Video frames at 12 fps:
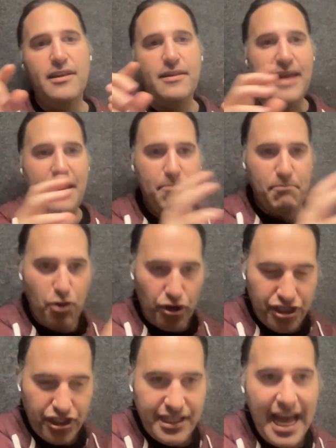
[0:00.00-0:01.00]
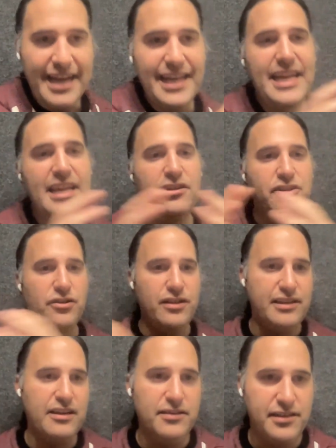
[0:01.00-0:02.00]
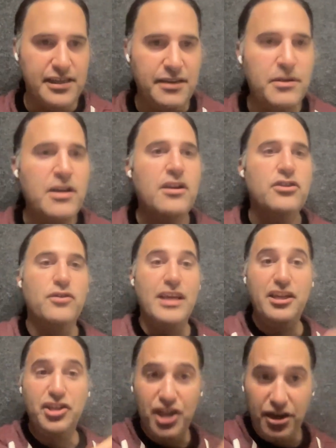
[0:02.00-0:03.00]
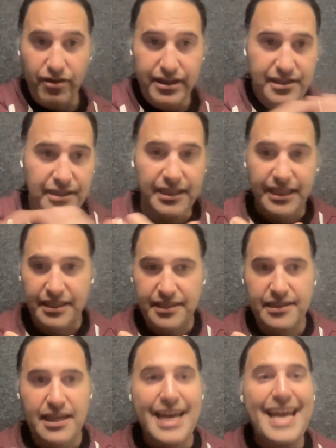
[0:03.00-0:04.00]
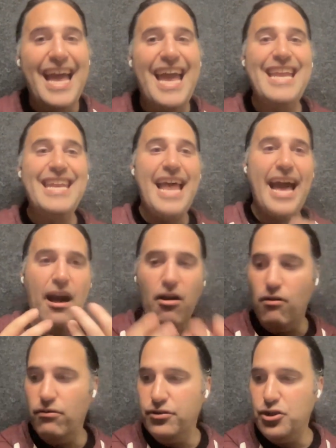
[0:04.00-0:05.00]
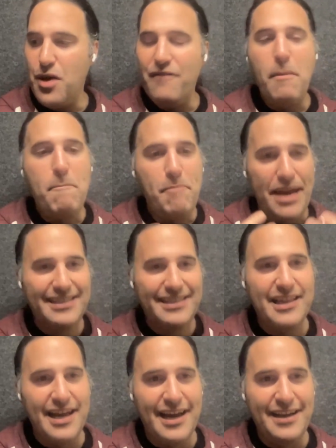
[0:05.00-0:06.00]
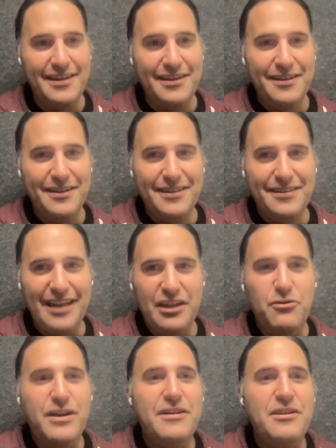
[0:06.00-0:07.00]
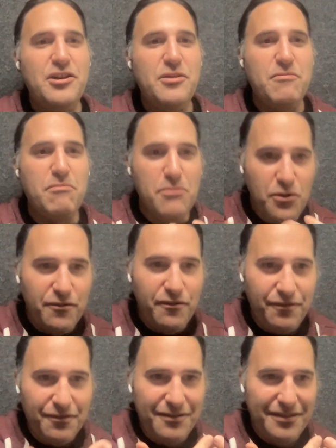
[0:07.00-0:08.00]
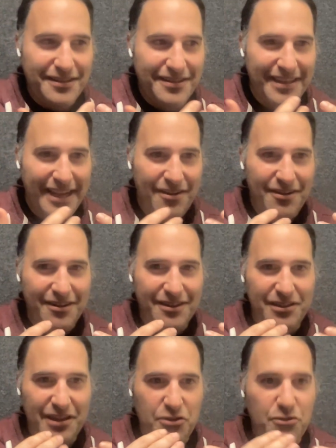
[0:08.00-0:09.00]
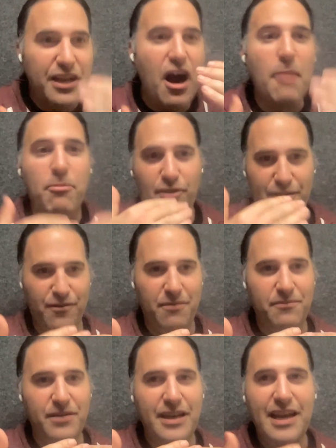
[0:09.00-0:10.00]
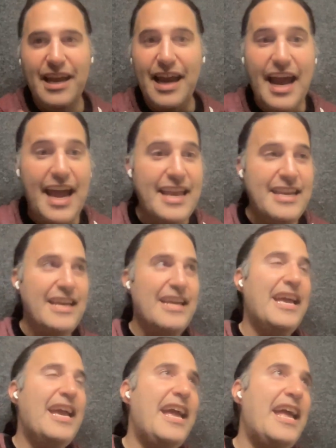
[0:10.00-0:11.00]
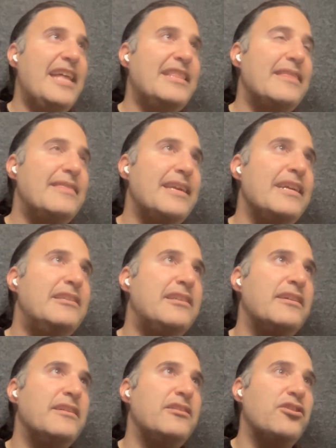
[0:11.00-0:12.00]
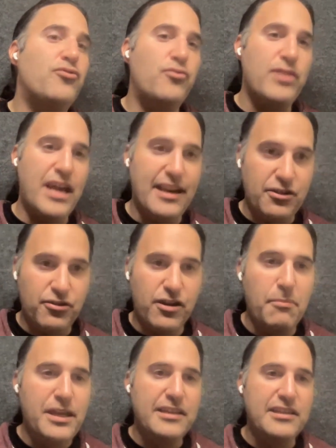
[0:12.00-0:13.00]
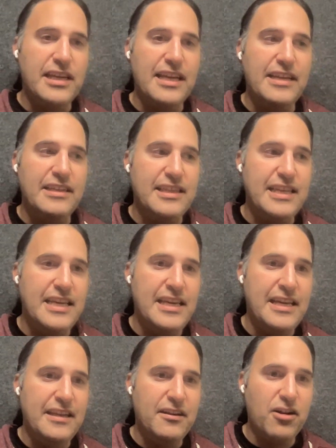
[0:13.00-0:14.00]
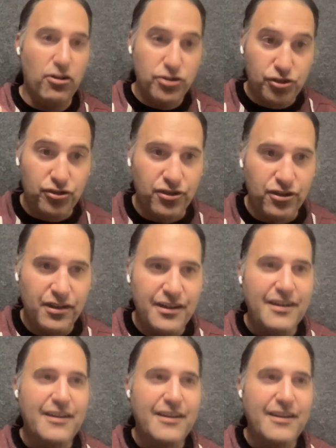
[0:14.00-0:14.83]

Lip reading: that pushes that into the sales team so that it generates the leads. And now you have a baseline that you can move, like that you can upgrade from. And the thing to create in your company is the culture